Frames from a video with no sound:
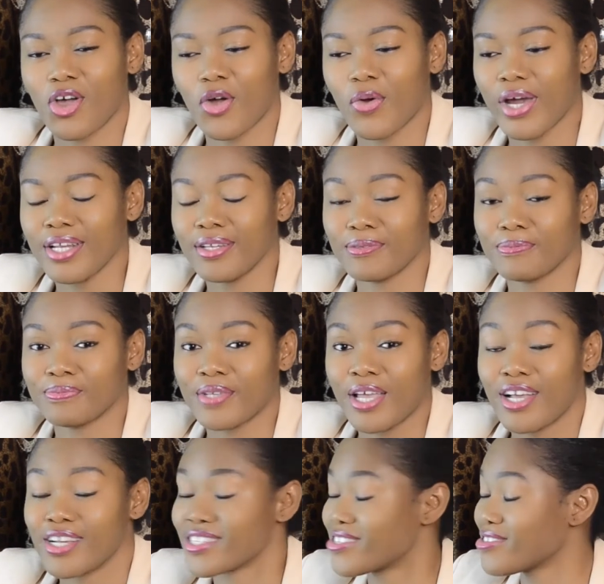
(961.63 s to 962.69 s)
Alright,
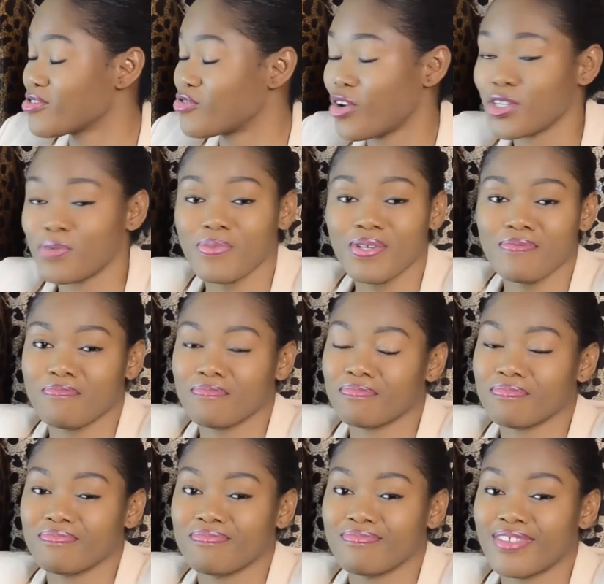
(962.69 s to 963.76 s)
so trust me,
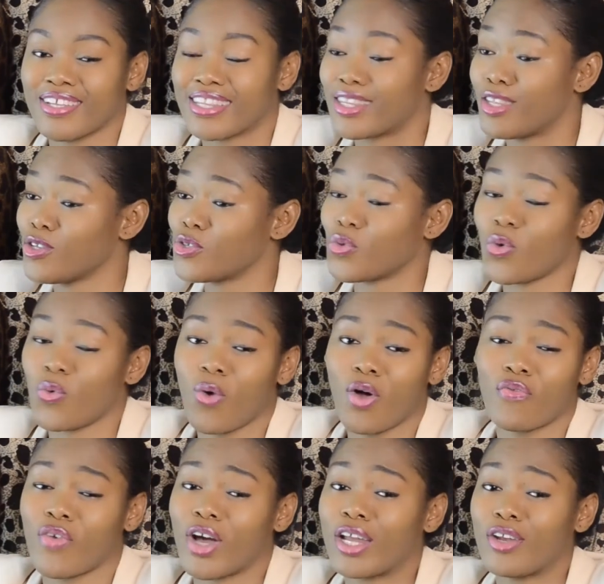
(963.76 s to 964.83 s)
this will
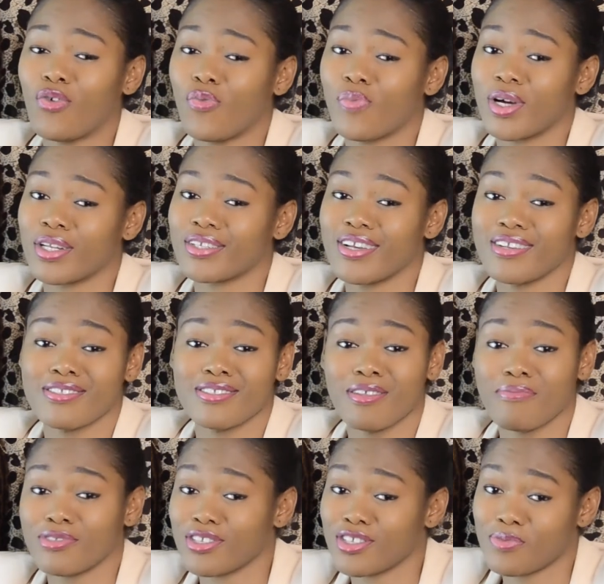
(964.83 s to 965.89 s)
work for any woman
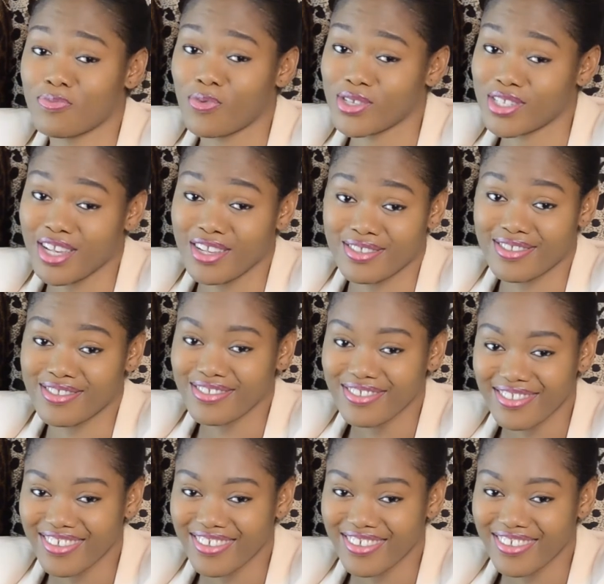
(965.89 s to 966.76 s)
except she's possessed